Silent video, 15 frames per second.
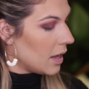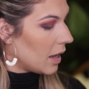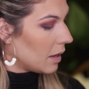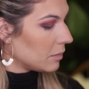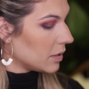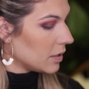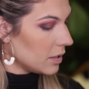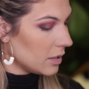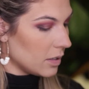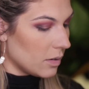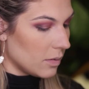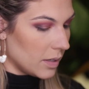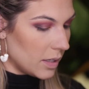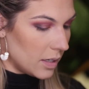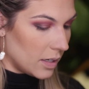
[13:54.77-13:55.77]
I'm gonna
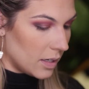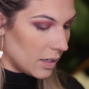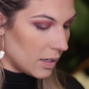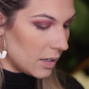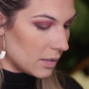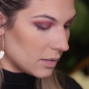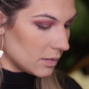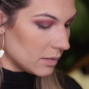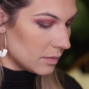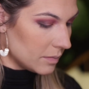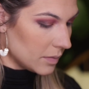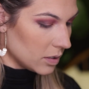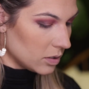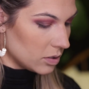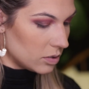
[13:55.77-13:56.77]
go in,
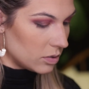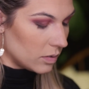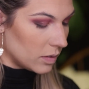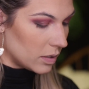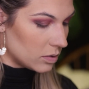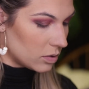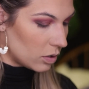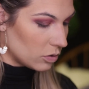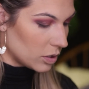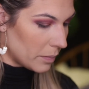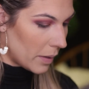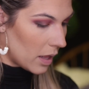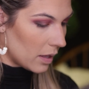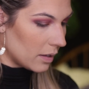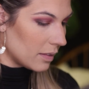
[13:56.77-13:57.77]
let's just do it in the Sultry
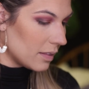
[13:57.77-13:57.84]
palette.